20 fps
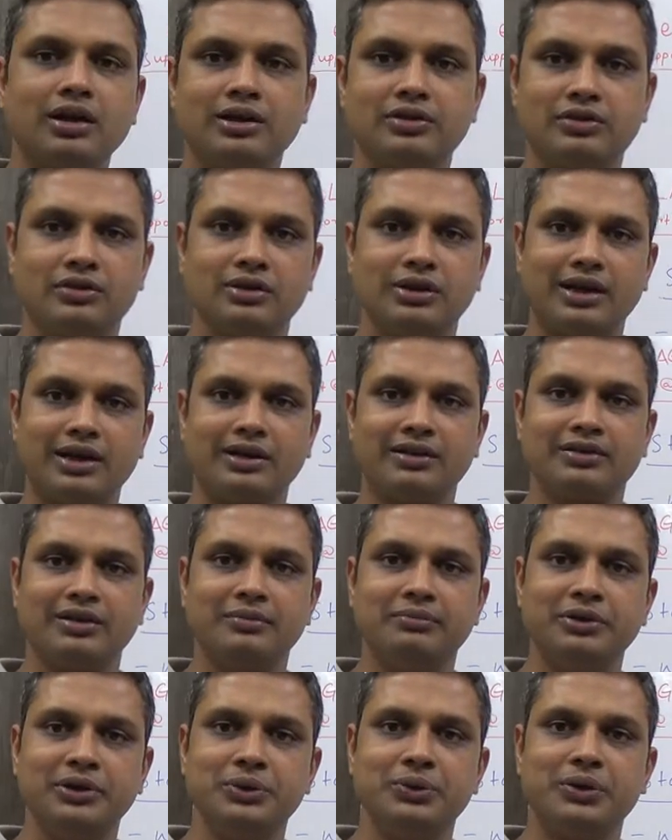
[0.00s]
so there are
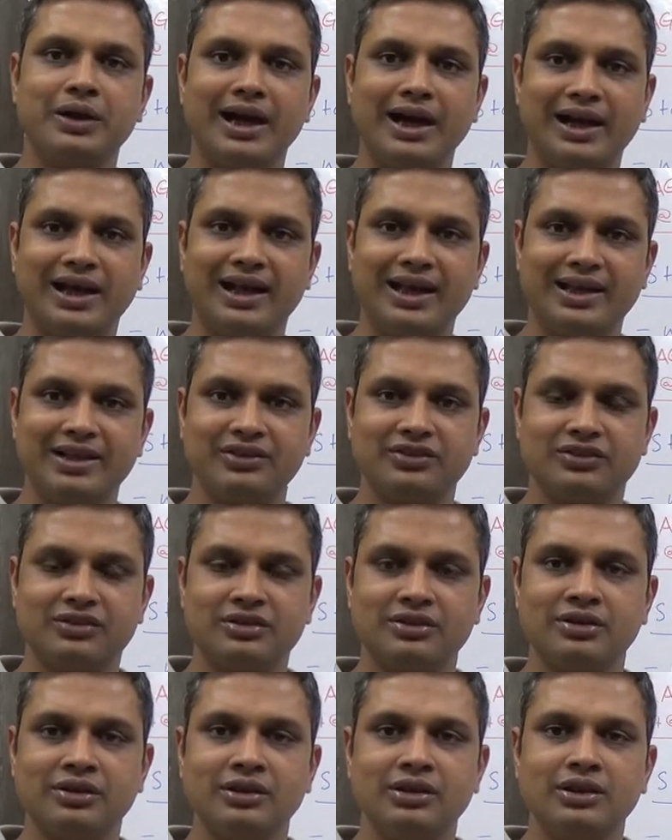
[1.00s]
some new
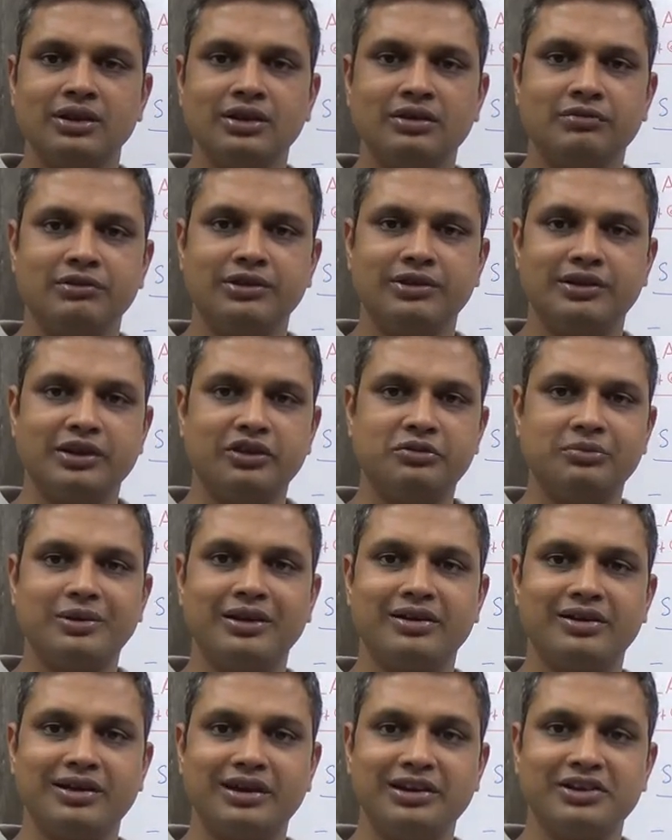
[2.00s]
guidelines which has been
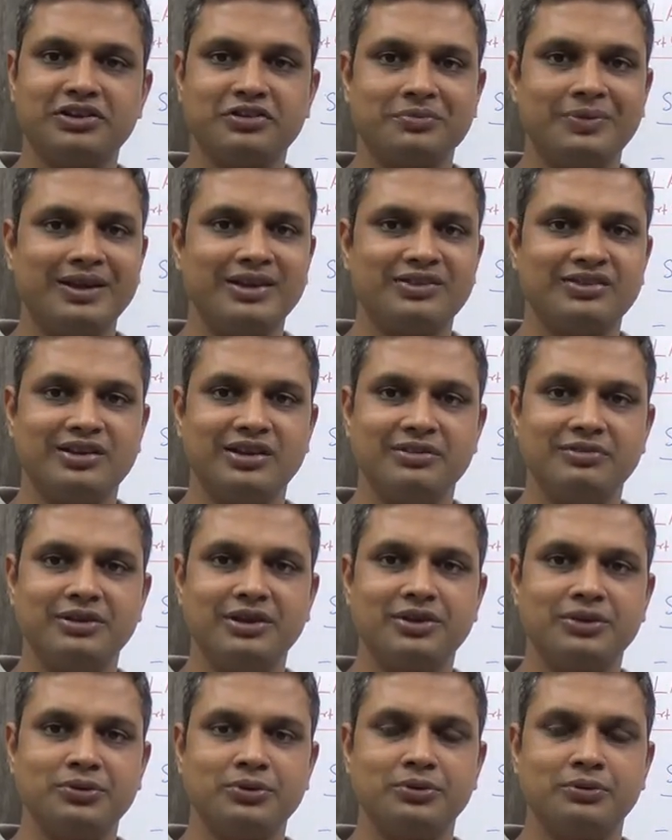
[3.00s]
released by
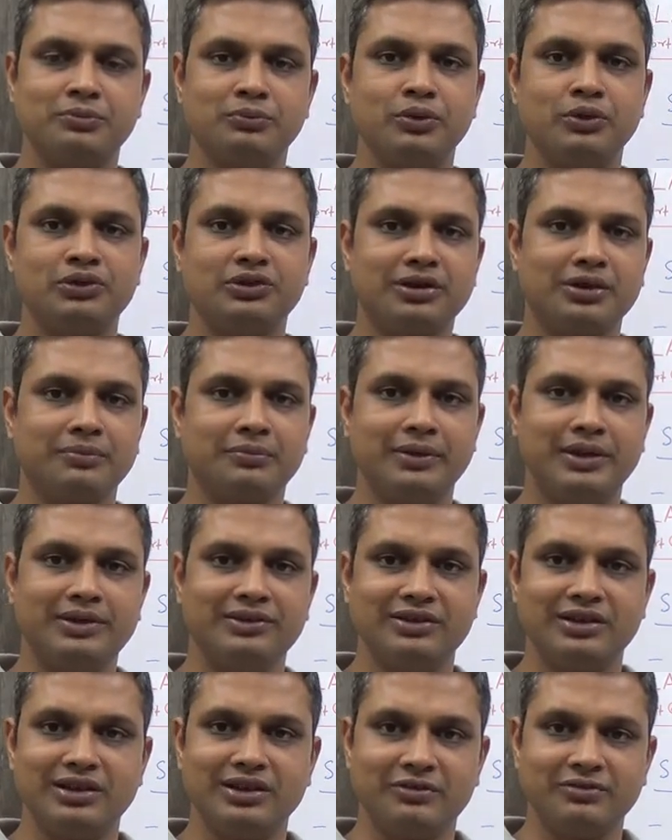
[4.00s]
SEBI to boost up
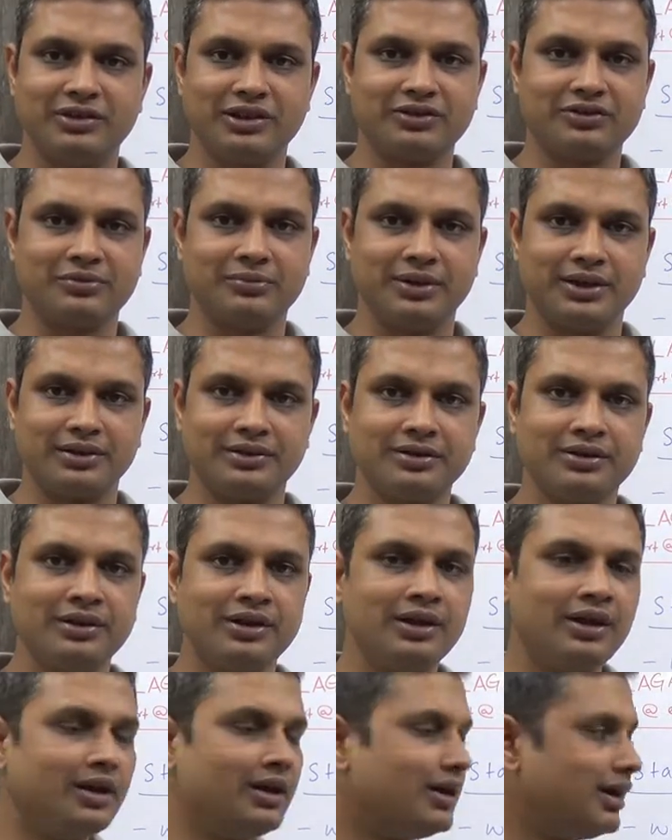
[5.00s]
angel investment,
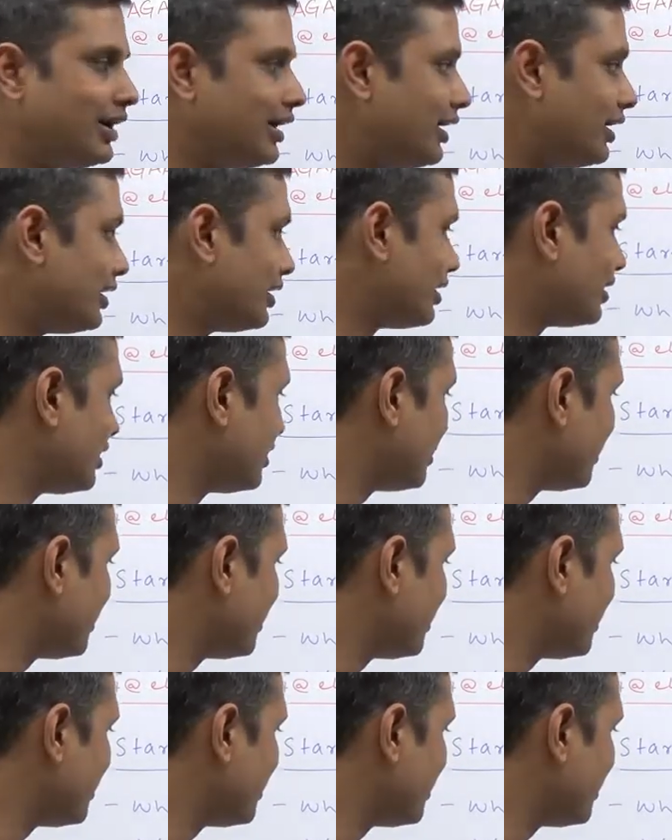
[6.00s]
and